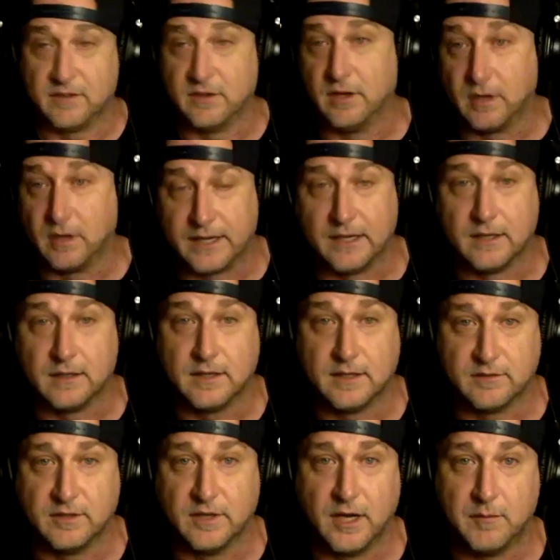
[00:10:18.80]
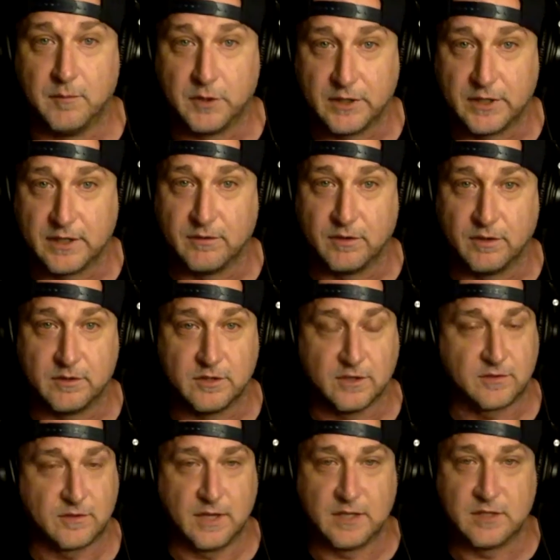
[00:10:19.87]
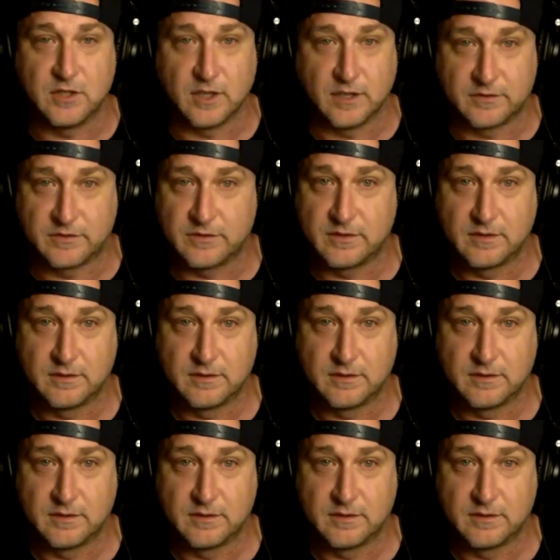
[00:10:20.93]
a non-believer, it just